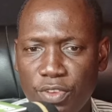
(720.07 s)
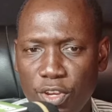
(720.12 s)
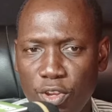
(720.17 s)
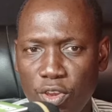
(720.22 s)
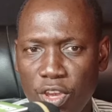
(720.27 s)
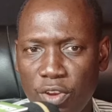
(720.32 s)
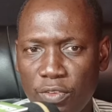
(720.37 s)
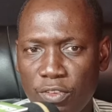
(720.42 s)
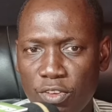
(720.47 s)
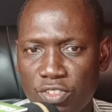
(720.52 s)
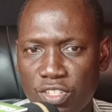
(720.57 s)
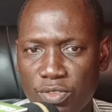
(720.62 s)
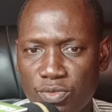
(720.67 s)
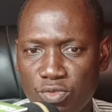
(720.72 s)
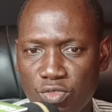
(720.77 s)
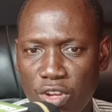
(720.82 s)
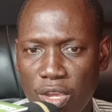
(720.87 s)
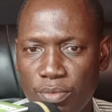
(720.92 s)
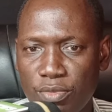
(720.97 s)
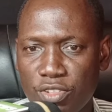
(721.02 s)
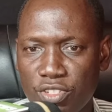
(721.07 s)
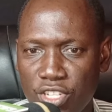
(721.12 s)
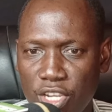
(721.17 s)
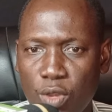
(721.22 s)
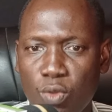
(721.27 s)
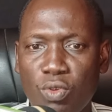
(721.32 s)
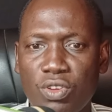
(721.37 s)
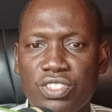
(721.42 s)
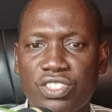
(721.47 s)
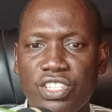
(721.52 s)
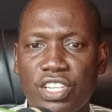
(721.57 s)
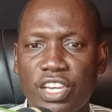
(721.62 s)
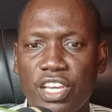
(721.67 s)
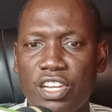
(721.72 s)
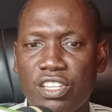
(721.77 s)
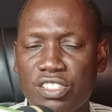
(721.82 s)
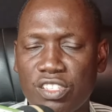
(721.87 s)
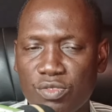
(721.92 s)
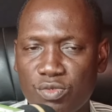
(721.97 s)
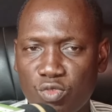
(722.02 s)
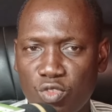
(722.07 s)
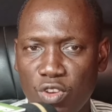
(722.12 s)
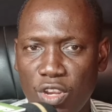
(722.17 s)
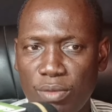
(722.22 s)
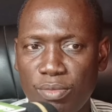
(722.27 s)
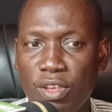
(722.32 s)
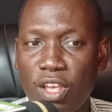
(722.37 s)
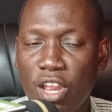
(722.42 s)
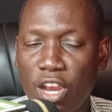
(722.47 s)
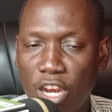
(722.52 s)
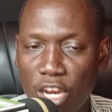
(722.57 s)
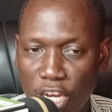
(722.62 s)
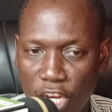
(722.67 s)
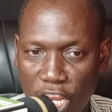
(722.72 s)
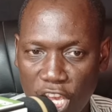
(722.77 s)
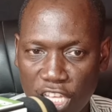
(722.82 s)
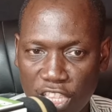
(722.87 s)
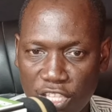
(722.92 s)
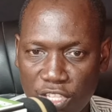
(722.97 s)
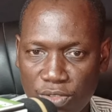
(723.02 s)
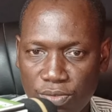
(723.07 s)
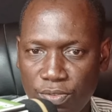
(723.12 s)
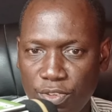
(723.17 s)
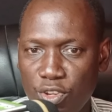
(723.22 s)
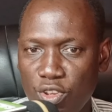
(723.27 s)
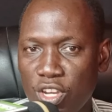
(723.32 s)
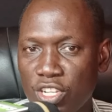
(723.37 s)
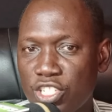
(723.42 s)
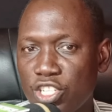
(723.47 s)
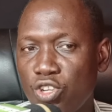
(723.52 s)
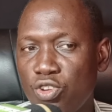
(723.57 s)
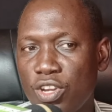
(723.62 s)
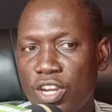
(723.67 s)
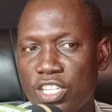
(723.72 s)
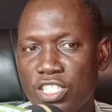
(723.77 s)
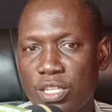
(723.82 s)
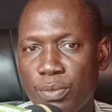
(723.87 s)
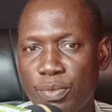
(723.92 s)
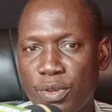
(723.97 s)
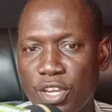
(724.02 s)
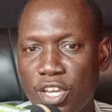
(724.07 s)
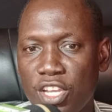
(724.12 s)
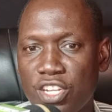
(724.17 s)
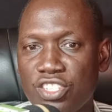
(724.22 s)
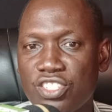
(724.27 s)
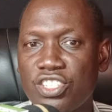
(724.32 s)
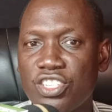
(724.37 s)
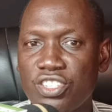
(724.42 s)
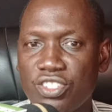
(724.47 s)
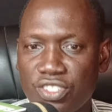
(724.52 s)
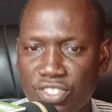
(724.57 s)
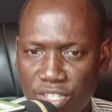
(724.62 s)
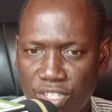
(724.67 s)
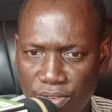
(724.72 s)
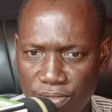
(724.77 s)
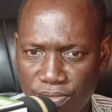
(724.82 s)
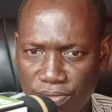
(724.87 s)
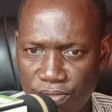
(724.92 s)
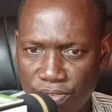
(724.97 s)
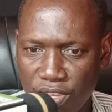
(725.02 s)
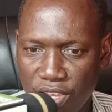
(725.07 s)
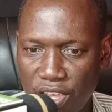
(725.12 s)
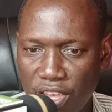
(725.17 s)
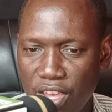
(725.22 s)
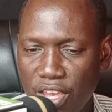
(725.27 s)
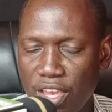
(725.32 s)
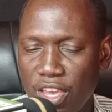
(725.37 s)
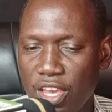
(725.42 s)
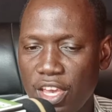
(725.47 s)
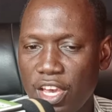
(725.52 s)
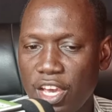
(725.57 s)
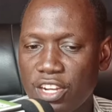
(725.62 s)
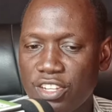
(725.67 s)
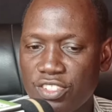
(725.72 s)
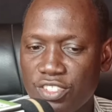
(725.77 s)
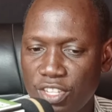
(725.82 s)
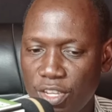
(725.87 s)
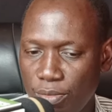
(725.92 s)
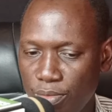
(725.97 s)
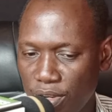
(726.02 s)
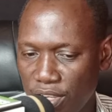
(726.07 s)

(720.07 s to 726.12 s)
video and you're not subscribed, take 1 second and subscribe, like this video. Until you catch up again, stay safe and stay